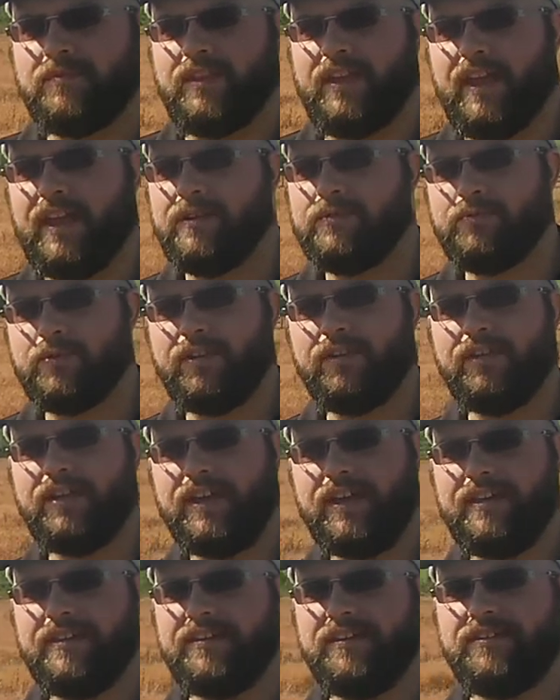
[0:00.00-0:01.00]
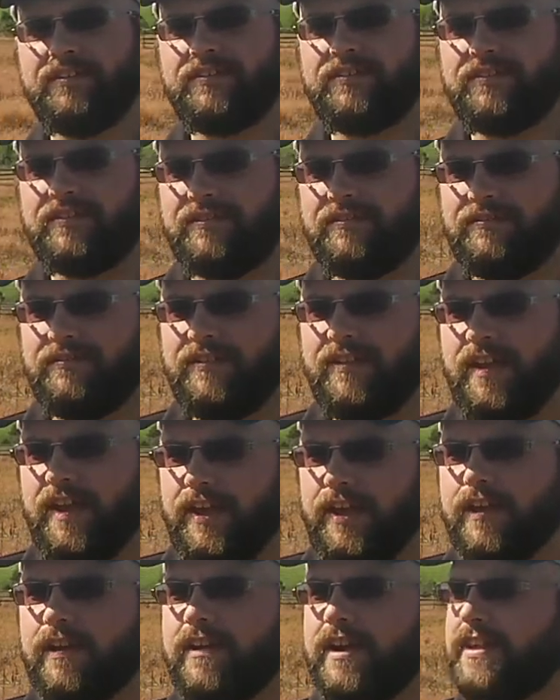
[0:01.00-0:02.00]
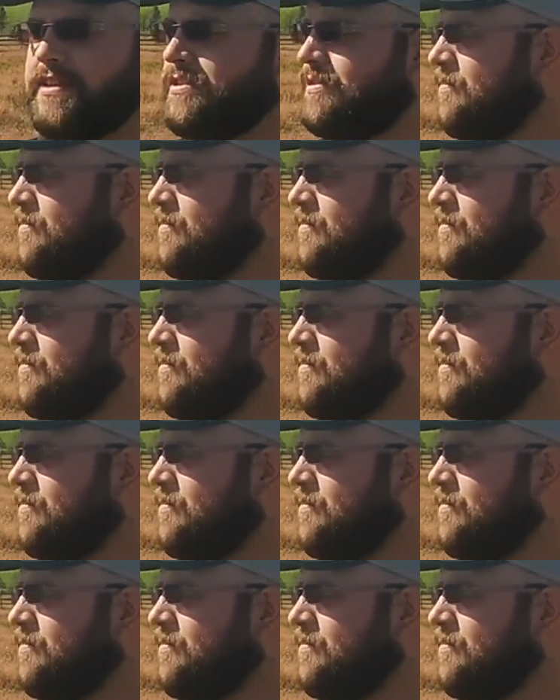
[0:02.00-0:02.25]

It really is eerie to